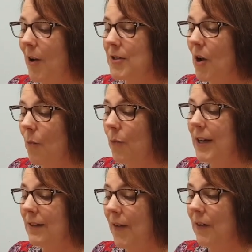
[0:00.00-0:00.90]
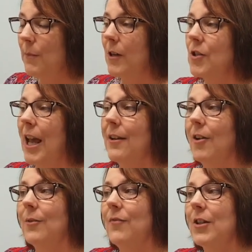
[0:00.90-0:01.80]
I don't read very much
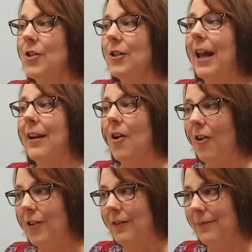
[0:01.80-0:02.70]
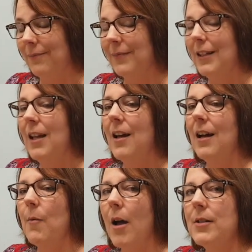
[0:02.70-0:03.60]
adult fiction at all.
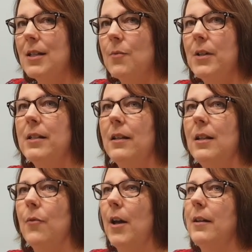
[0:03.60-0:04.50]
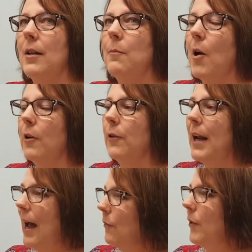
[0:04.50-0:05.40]
Um, I just recently read a Margaret
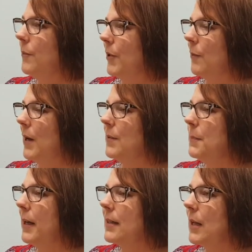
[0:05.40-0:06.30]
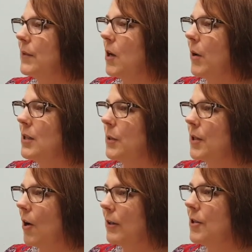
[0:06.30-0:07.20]
Atwood book, but it was because I was going to a
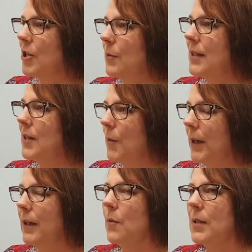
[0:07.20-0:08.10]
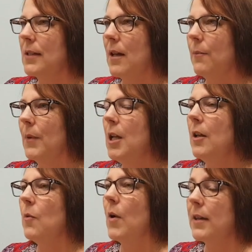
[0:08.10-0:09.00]
talk that she was doing. It was um,
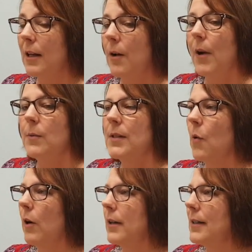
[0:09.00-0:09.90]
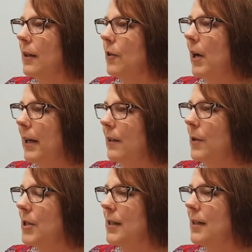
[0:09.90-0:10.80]
the one that I read was Oryx and Crake,
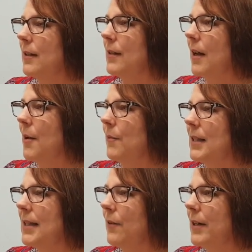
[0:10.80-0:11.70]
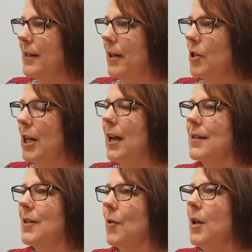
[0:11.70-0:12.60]
which is a, a um, series that she
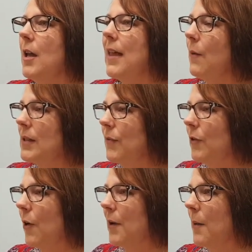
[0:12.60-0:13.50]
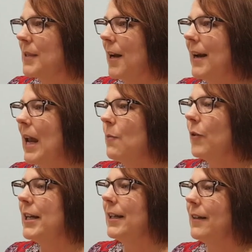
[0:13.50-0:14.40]
has. So that was for grown-ups, and I kept
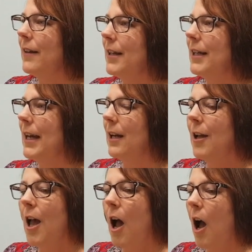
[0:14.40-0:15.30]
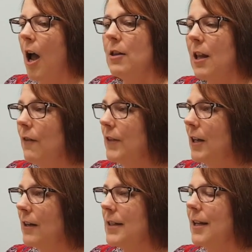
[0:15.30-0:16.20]
reading it and thinking, I love the
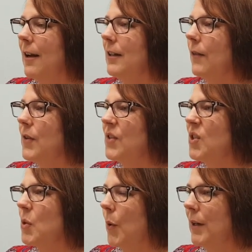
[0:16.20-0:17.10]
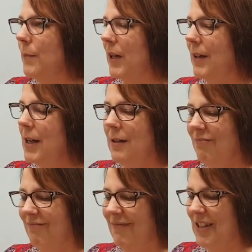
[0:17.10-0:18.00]
idea, I love the story, but
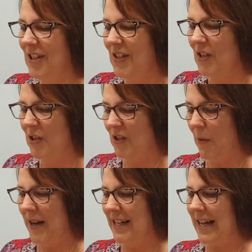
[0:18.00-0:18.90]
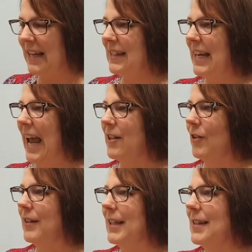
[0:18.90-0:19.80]
there's just so many nasty
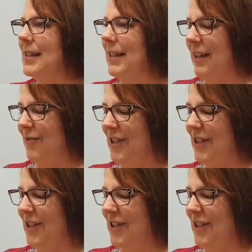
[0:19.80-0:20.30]
adult things in here.